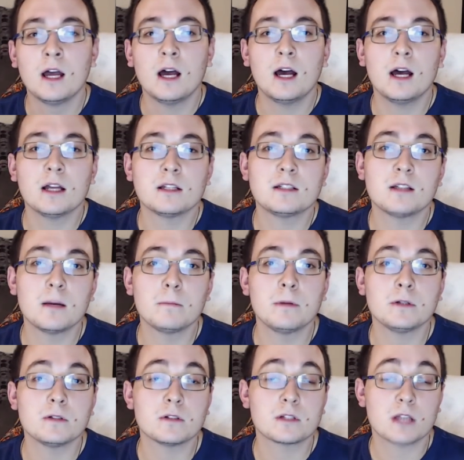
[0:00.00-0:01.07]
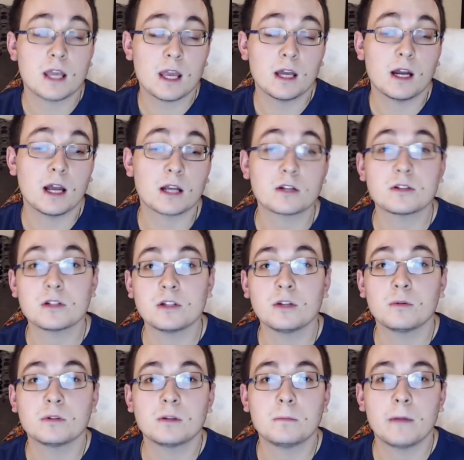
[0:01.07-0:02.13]
some pitchers can actually do
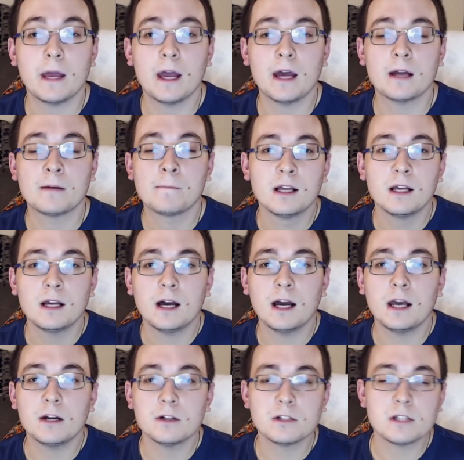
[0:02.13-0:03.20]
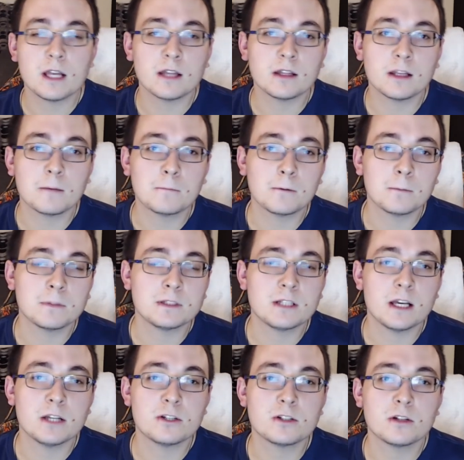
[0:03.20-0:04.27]
with the bat. I understand the
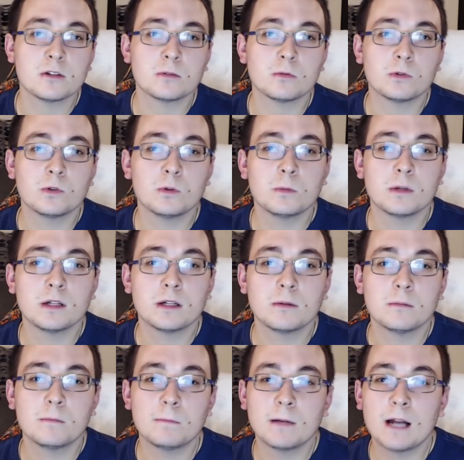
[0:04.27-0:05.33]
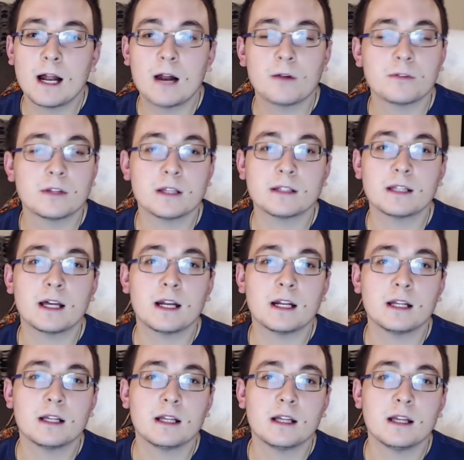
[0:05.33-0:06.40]
implementation of the rule, but I don't think that
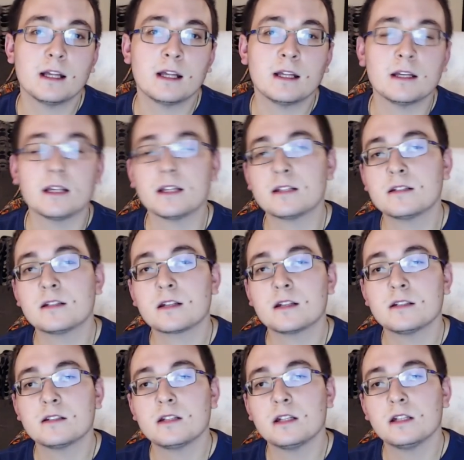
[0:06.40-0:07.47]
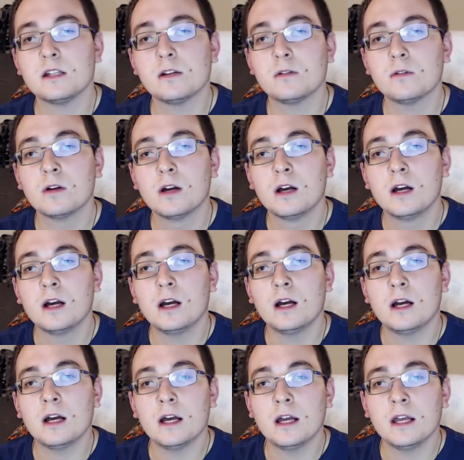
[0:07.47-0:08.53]
it needs to continue.
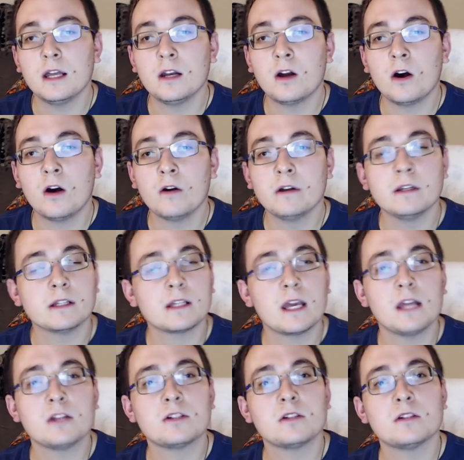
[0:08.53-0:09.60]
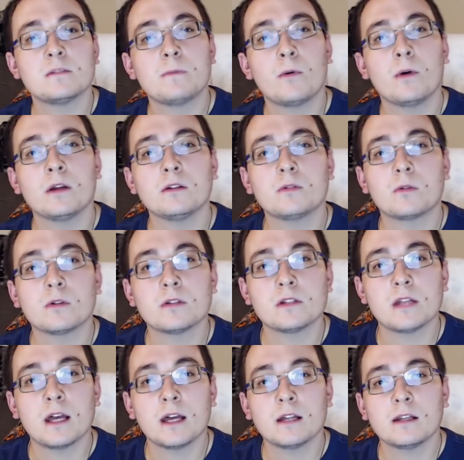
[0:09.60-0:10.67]
And all indications point towards
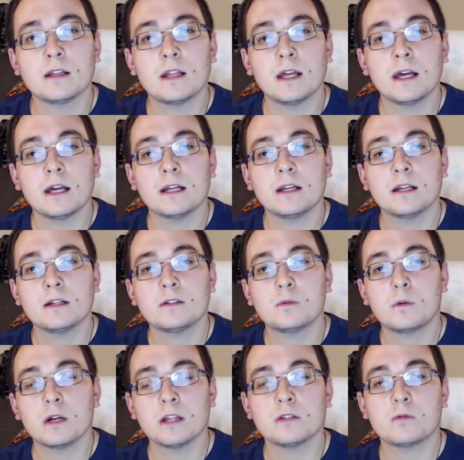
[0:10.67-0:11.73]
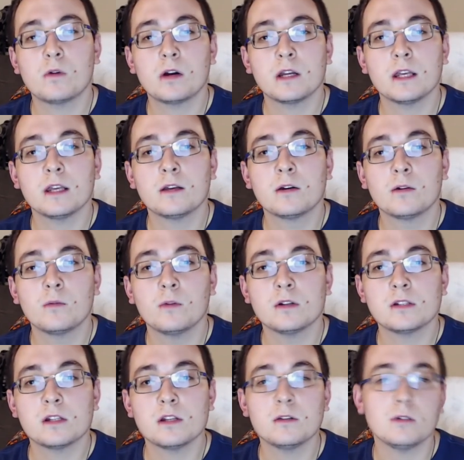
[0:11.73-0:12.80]
that 2020
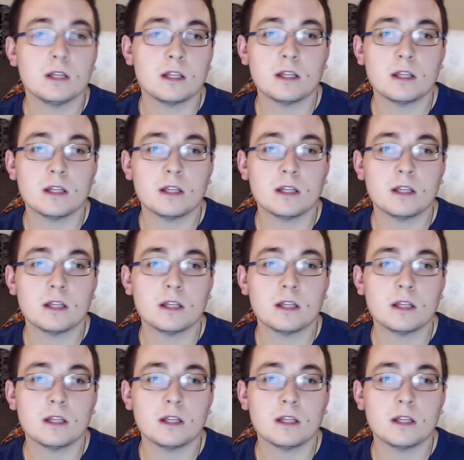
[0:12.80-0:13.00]
was a unique